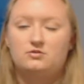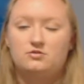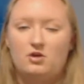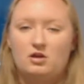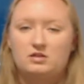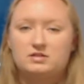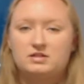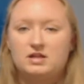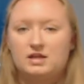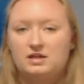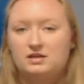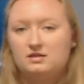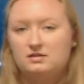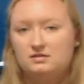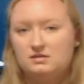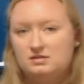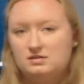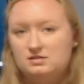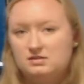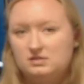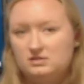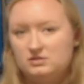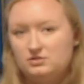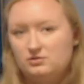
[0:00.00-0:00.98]
you're not taking
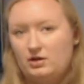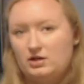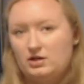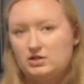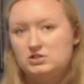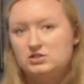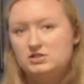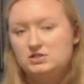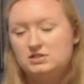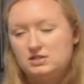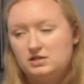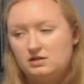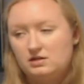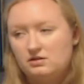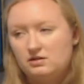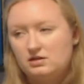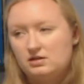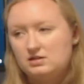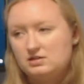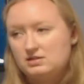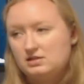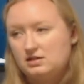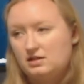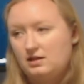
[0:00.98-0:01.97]
the situation
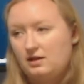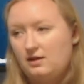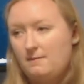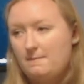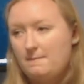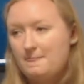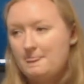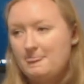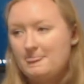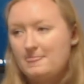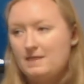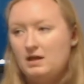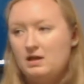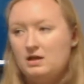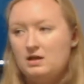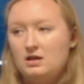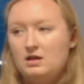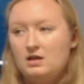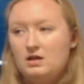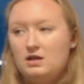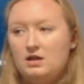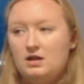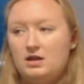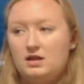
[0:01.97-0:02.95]
seriously.
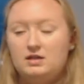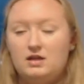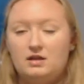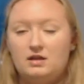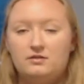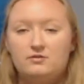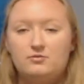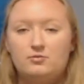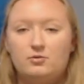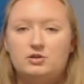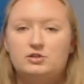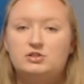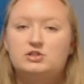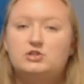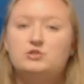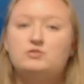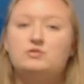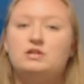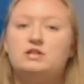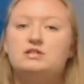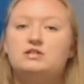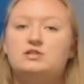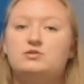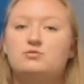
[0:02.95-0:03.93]
In other words, you
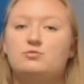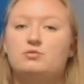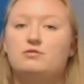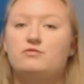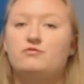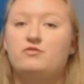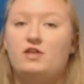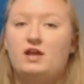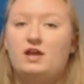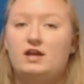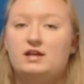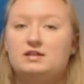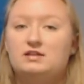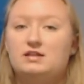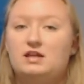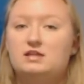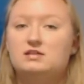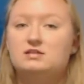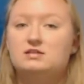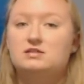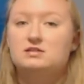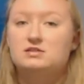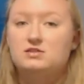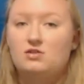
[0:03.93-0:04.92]
need to reflect
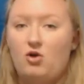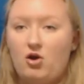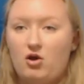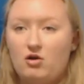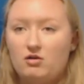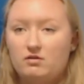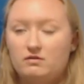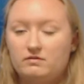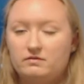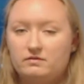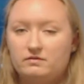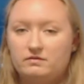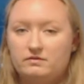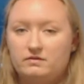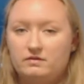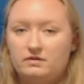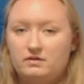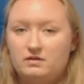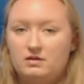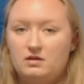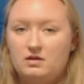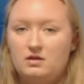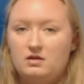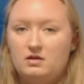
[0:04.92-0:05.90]
and solve
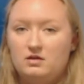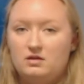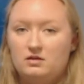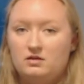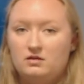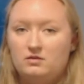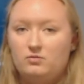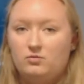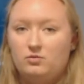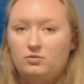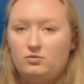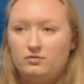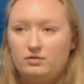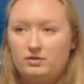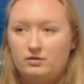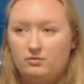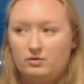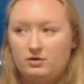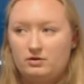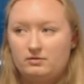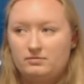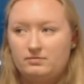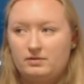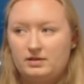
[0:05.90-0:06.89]
the
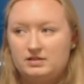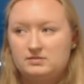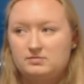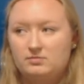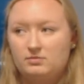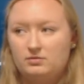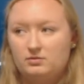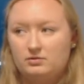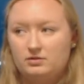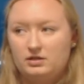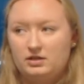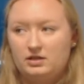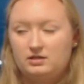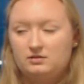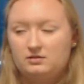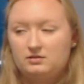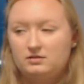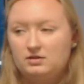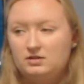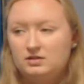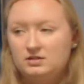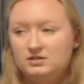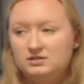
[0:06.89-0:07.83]
workplace bullying.